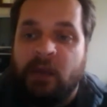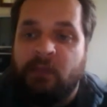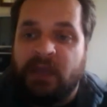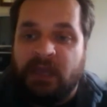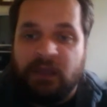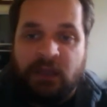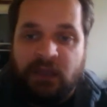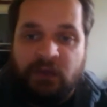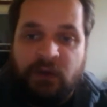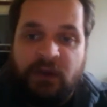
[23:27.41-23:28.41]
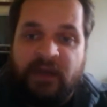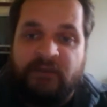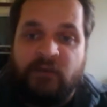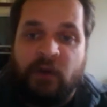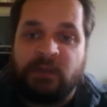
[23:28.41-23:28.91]
but can you go to that
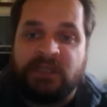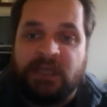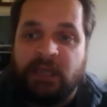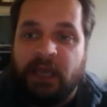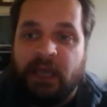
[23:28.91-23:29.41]
pharmacy,